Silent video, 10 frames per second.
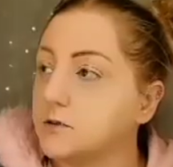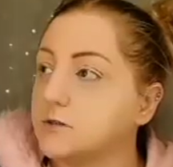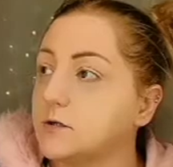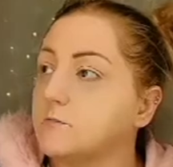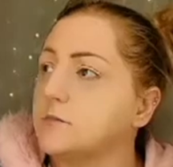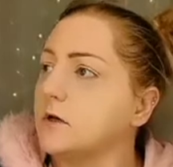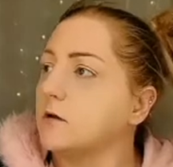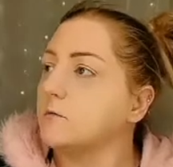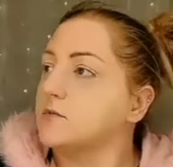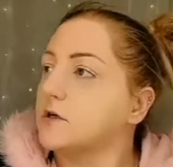
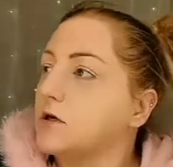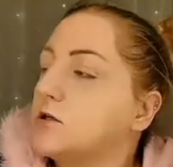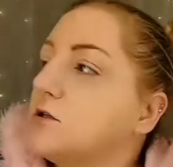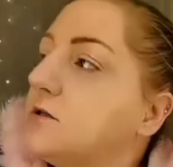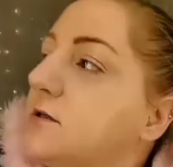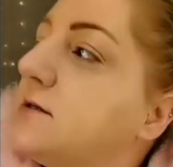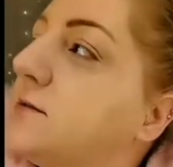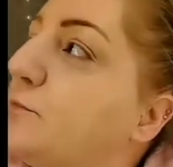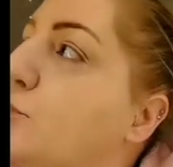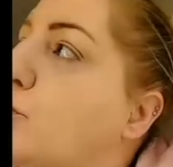Sometimes I just
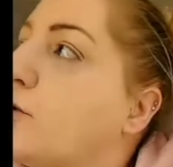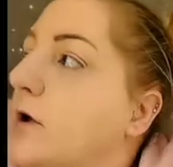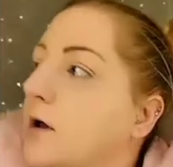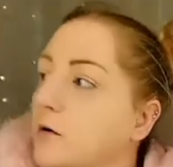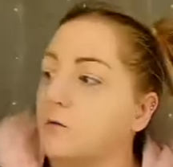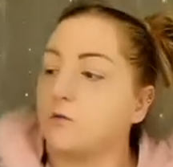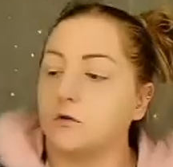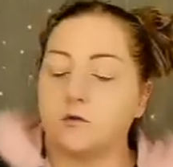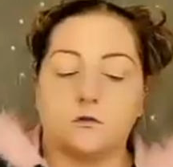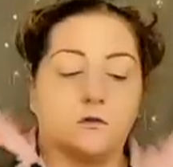spray it
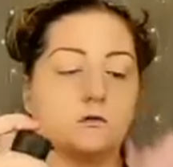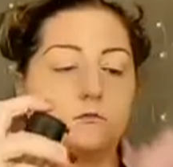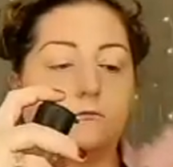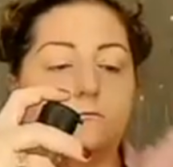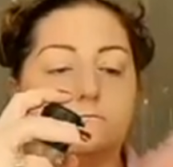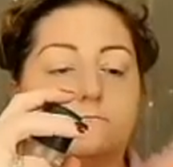with a little